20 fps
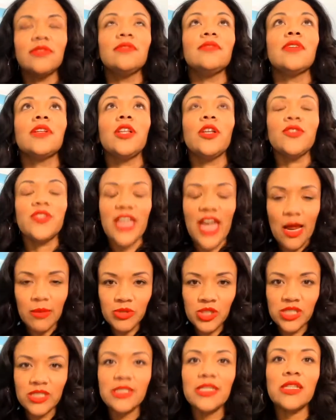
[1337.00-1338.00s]
closed
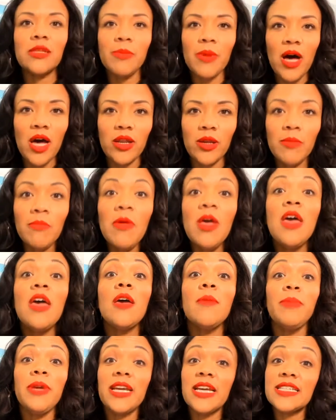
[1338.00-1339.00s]
captions at the bottom
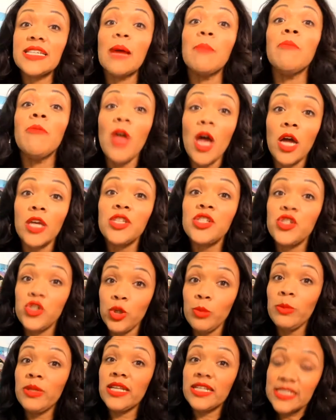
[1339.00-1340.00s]
because I'm
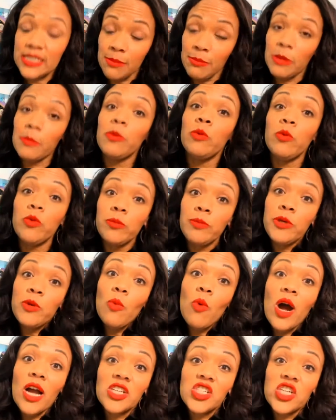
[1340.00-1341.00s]
assuming that some people will be
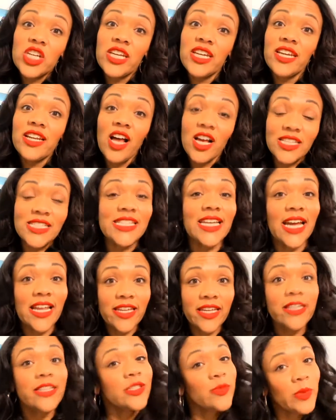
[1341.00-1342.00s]
watching it on
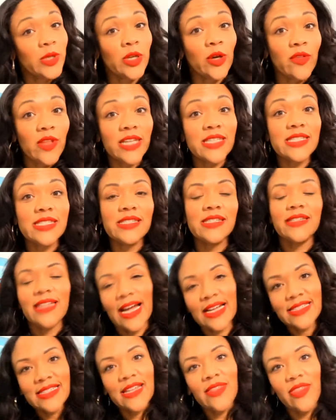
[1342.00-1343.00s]
silent because we know that's
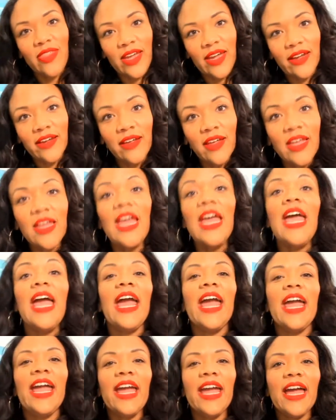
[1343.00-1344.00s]
a thing.
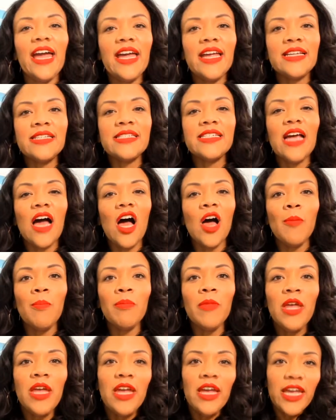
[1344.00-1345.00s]
And
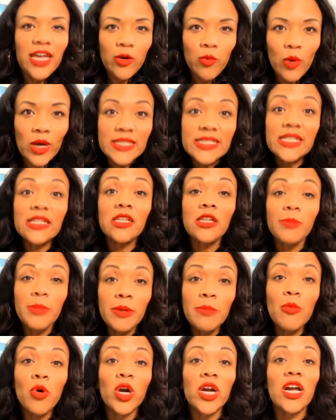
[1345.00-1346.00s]
it was a little bit
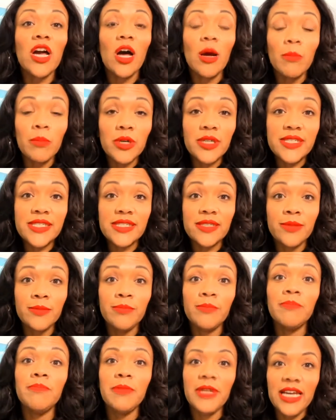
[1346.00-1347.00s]
more
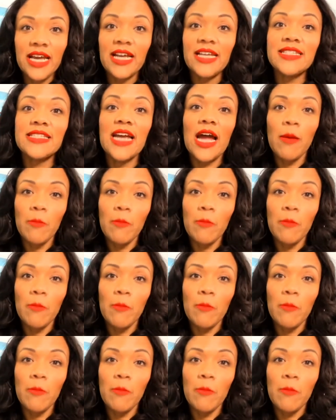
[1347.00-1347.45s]
cumbersome because